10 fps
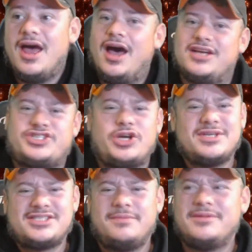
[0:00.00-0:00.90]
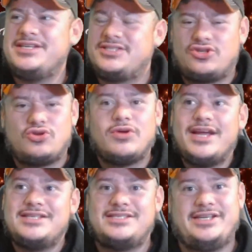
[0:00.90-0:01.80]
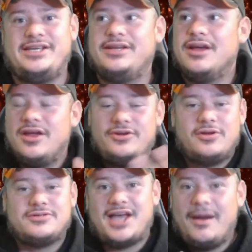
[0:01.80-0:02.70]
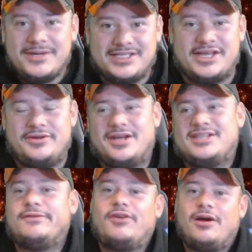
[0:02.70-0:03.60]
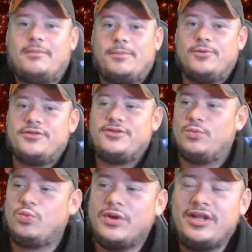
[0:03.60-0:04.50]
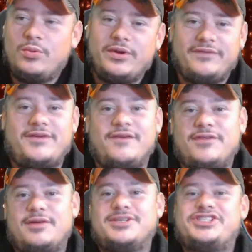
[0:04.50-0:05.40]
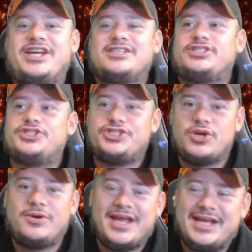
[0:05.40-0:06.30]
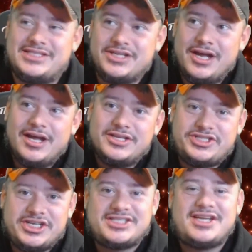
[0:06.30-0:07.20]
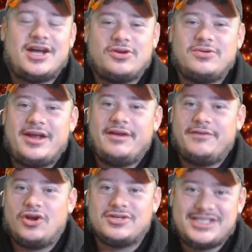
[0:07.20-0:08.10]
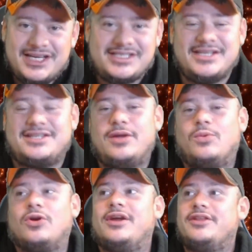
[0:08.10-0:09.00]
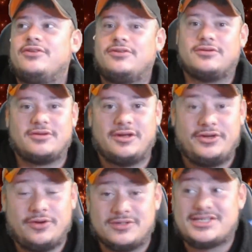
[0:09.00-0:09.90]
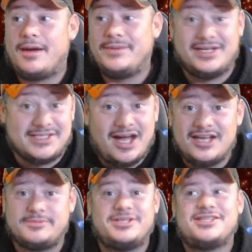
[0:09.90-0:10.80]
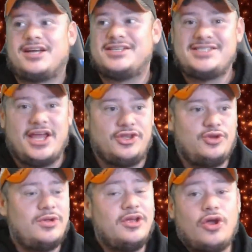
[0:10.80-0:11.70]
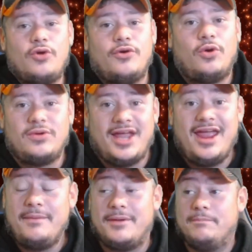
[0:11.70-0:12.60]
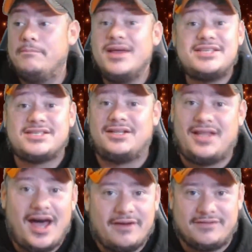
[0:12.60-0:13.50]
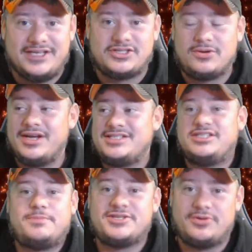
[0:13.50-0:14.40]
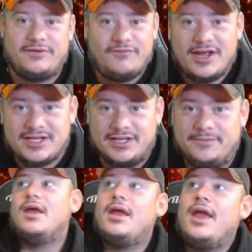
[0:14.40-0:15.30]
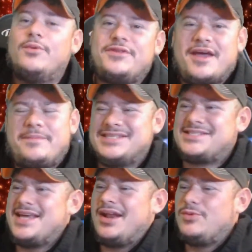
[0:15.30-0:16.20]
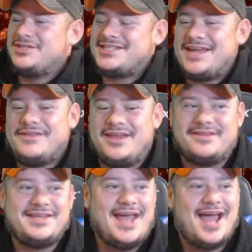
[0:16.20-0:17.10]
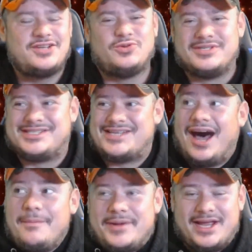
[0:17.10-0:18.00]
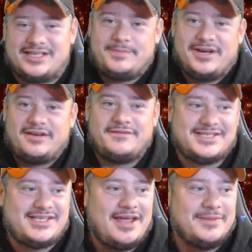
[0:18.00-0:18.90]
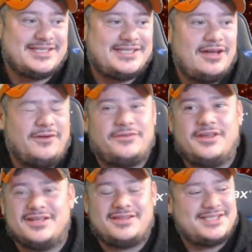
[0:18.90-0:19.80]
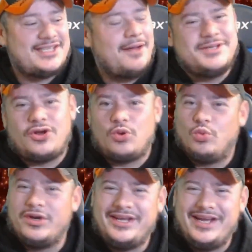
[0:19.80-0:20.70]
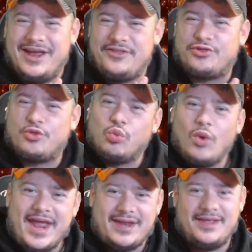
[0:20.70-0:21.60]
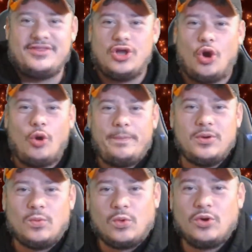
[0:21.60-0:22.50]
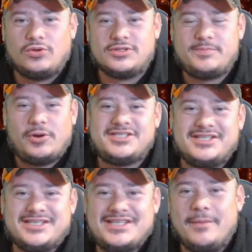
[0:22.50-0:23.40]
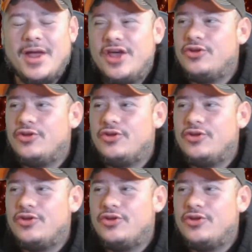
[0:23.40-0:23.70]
Uh, show us some of these crazy, you know, zombies that you guys have come up with. You really would have given them a chance to showcase just how creative and artistic they were in their uh, you know zombie designs because like i said you can go the whole game and miss a lot of these crazy special infected and with that being said, I will say that the actual zombie aspect of this game itself, the, the zombies aren't really a threat in the open world parts of this game.